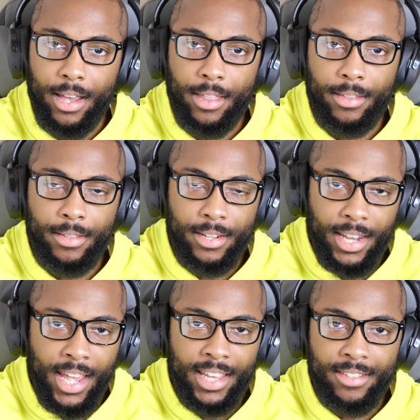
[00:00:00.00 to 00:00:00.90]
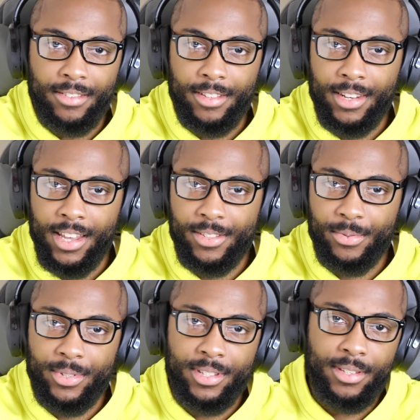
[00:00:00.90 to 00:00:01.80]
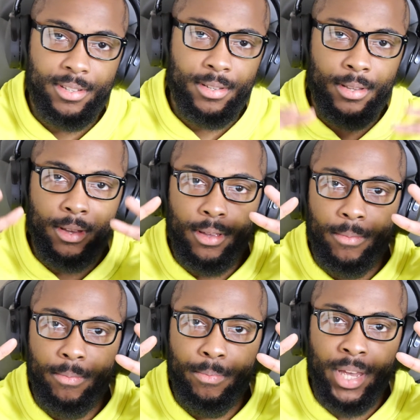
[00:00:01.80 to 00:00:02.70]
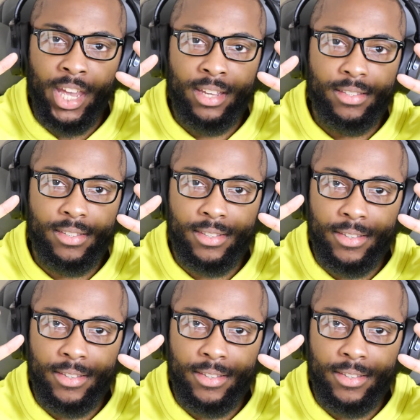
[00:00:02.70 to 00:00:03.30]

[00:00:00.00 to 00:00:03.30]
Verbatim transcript: Other than that, until the next one, peace.